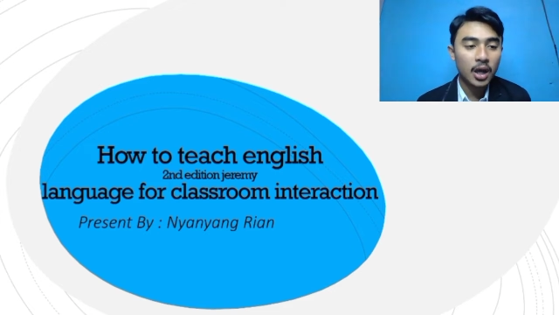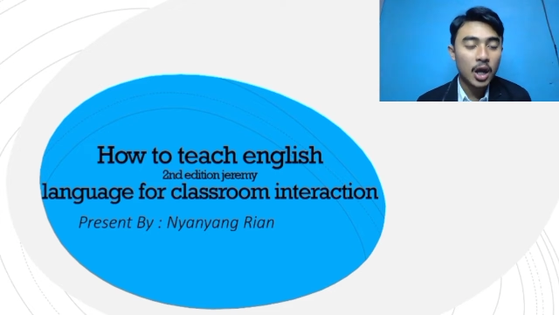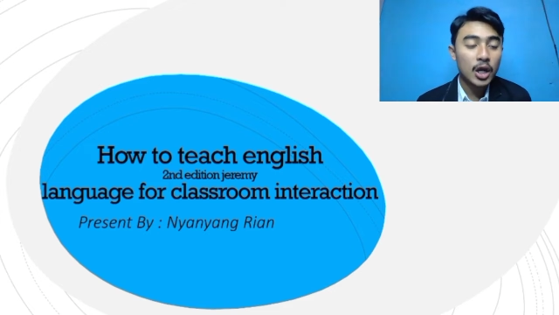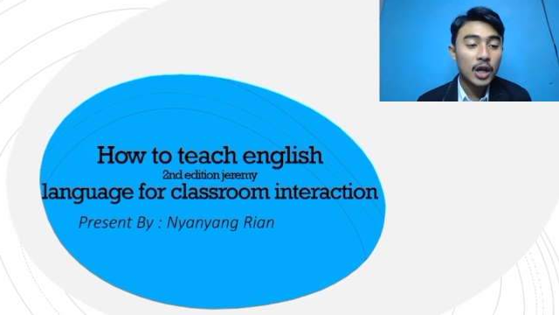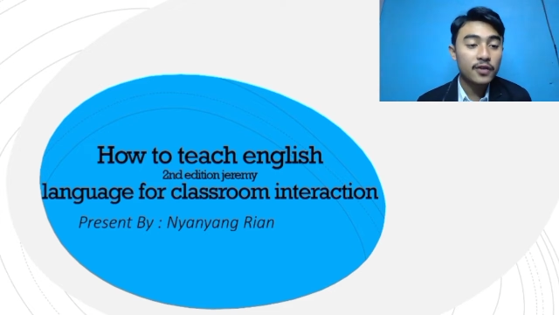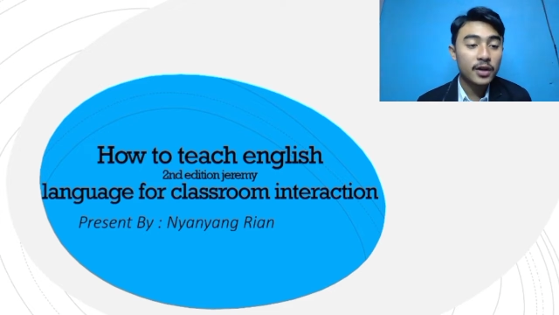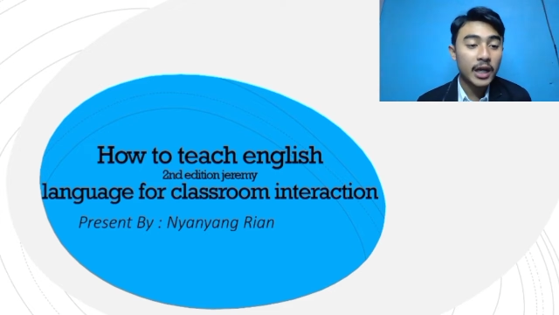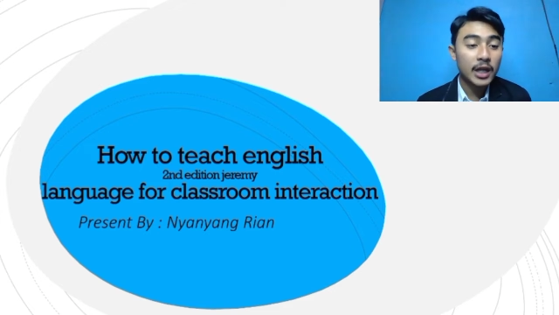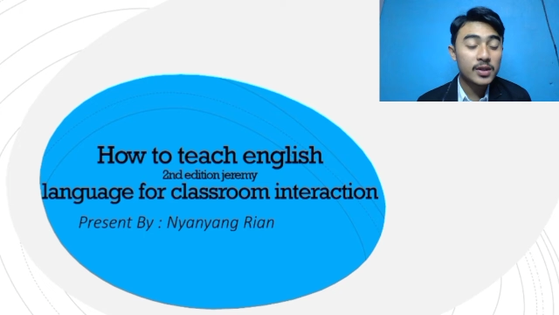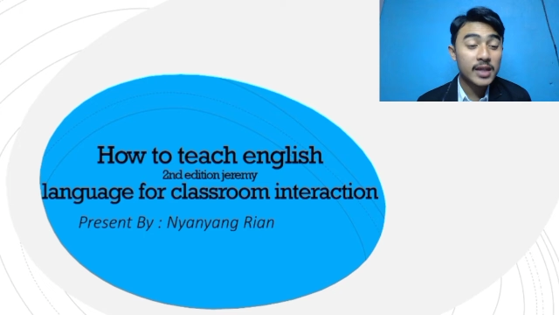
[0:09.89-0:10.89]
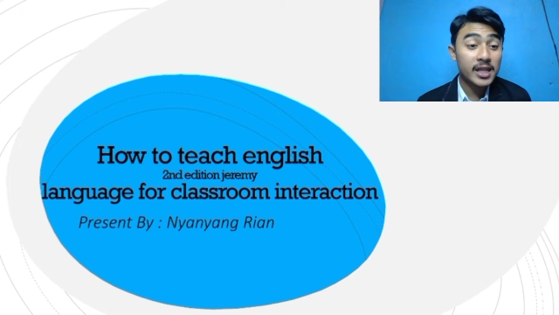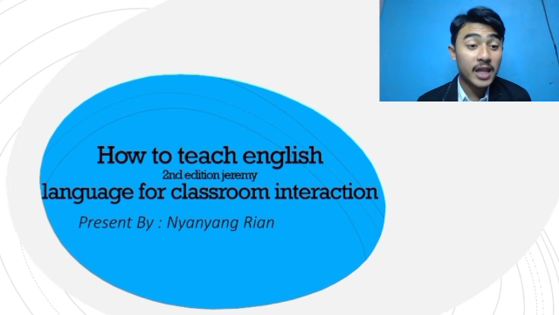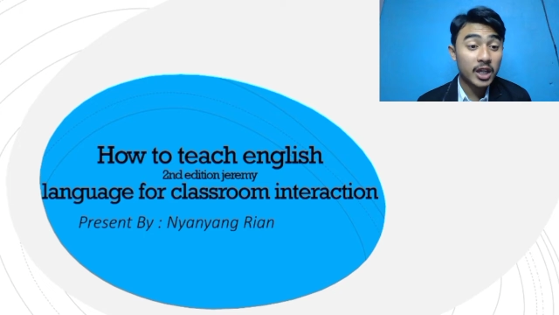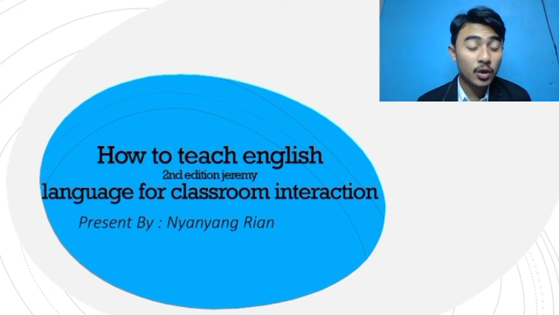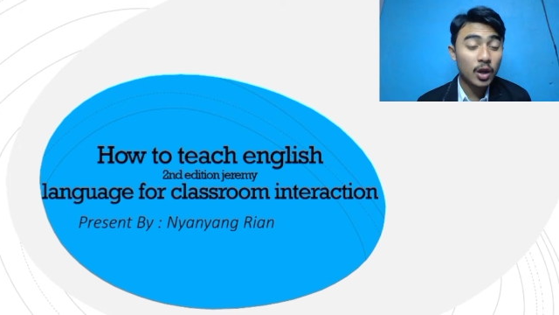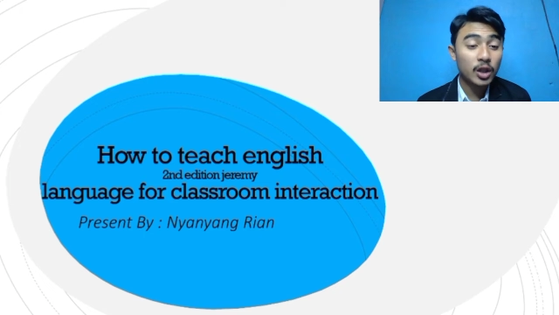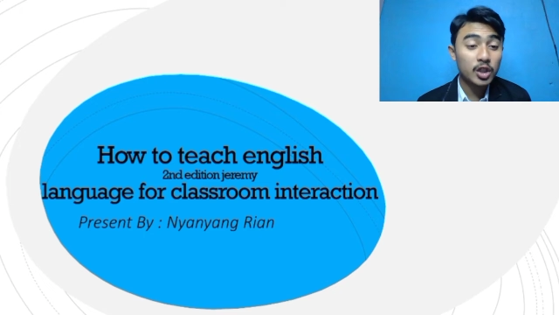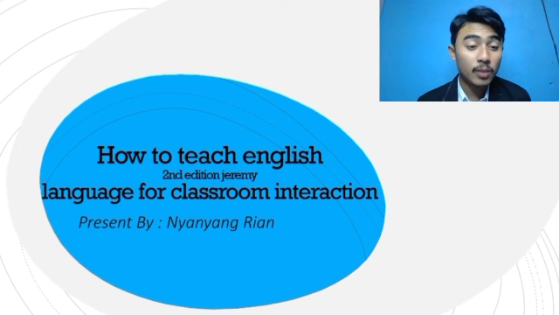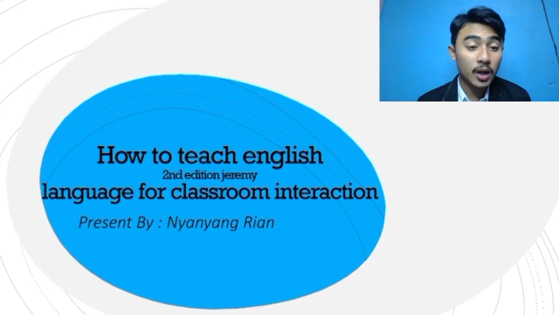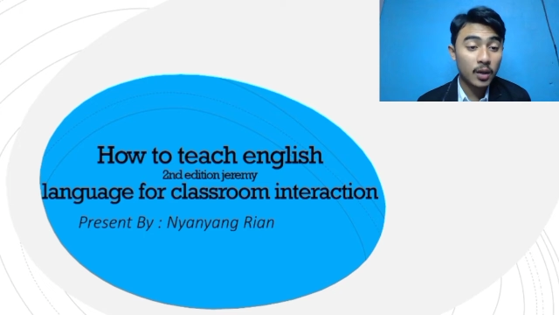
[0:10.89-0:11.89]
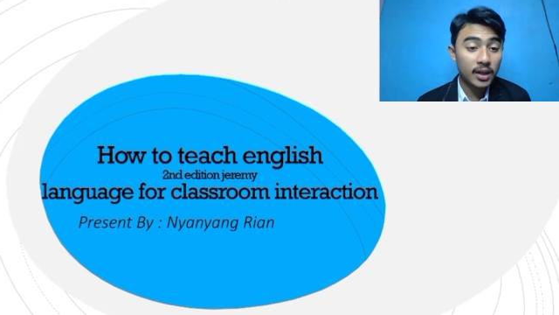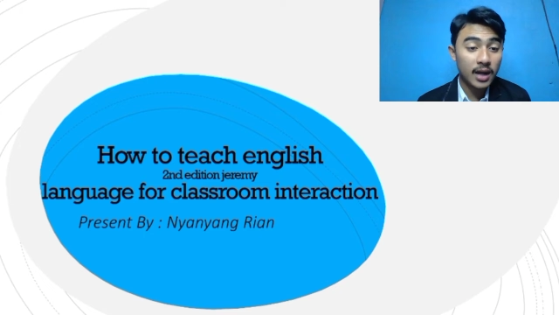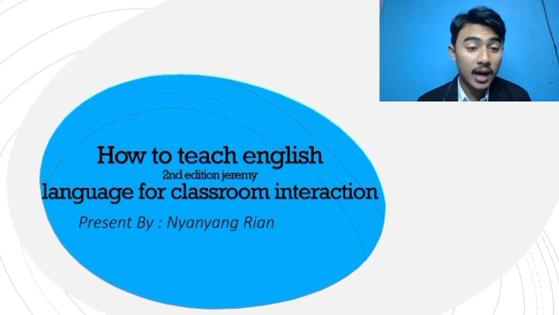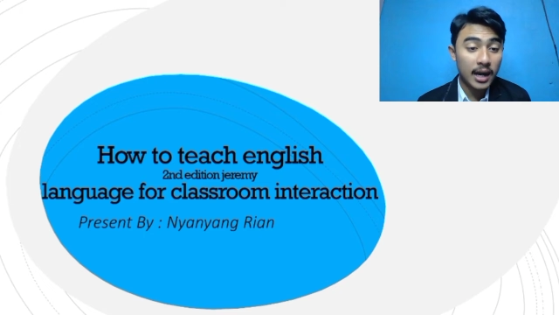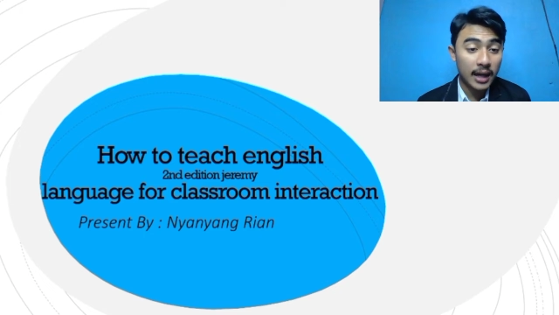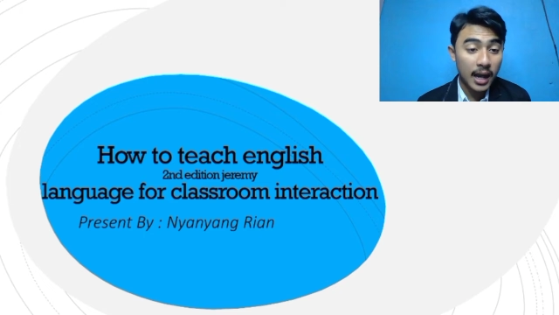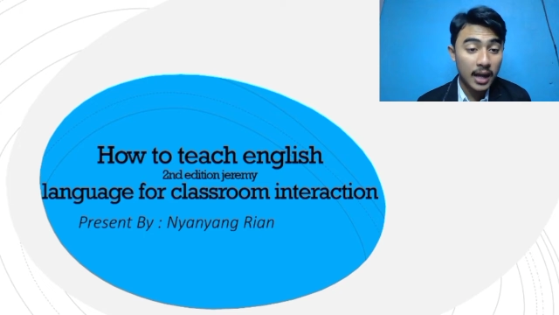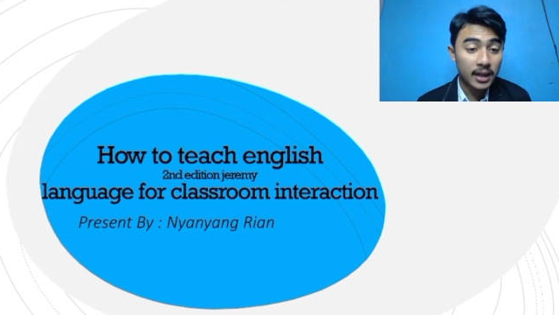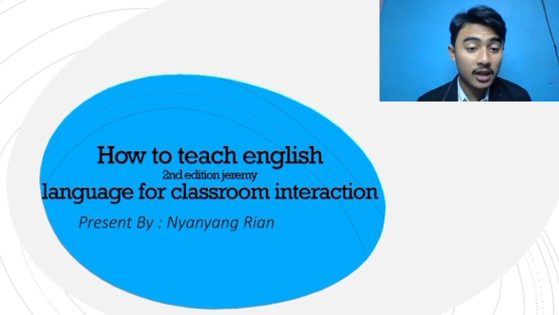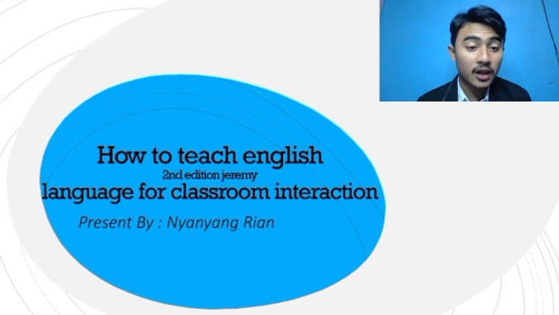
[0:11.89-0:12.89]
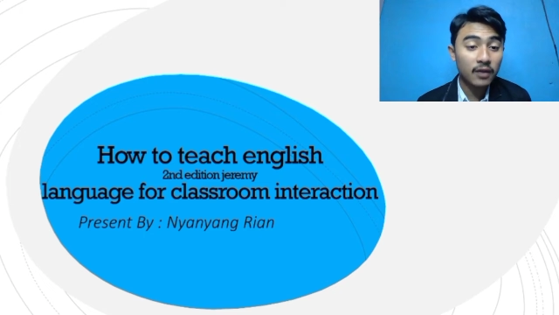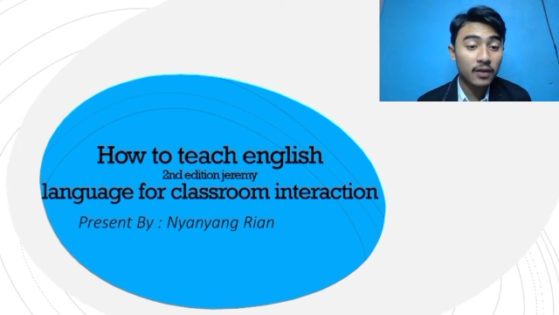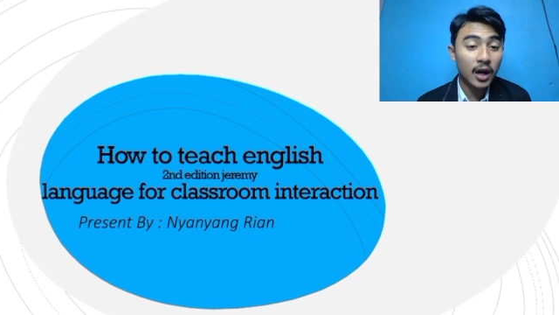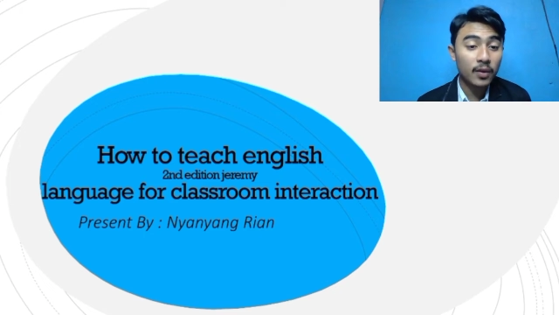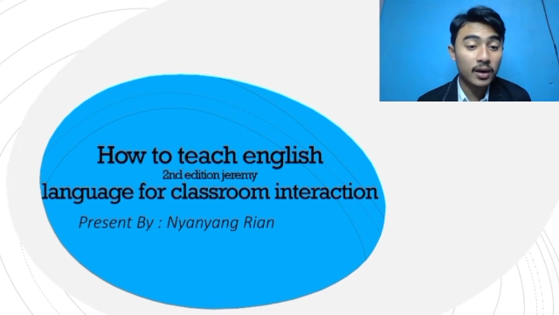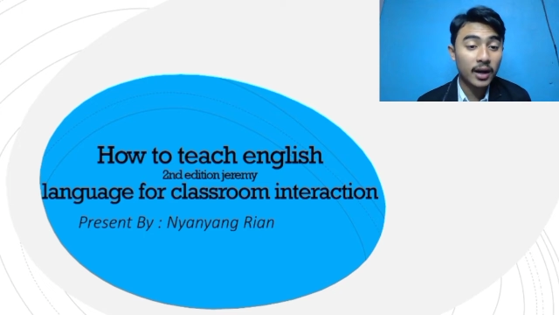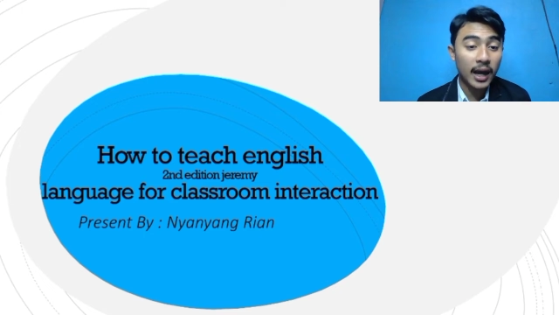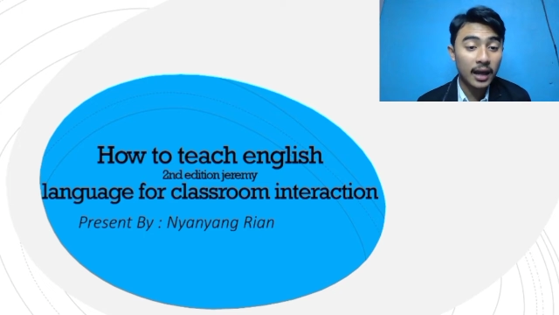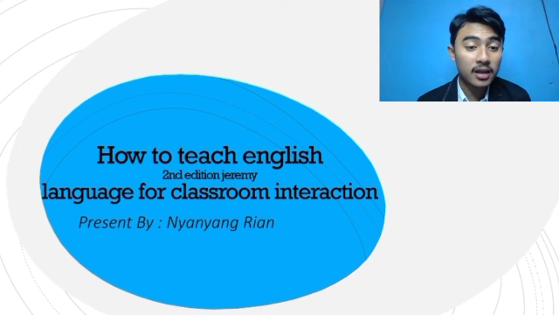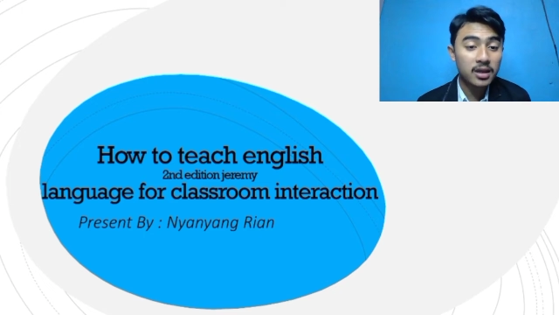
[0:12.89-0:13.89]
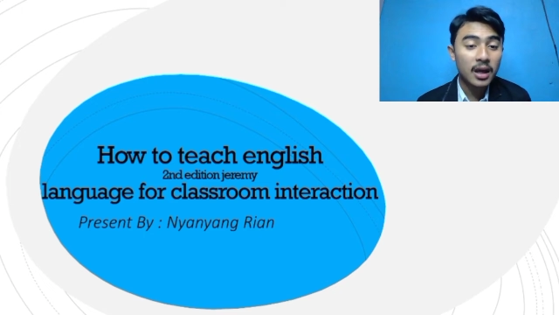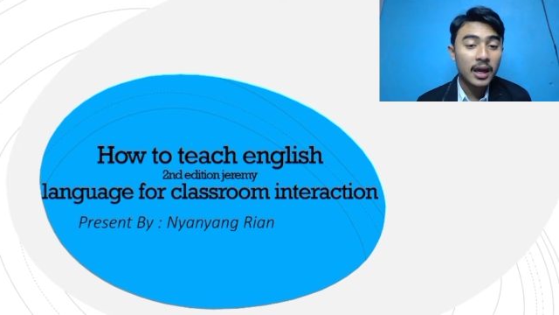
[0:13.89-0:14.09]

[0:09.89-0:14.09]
Don't forget to say thank you Allah Subhanahu wa Ta'ala that giving our health,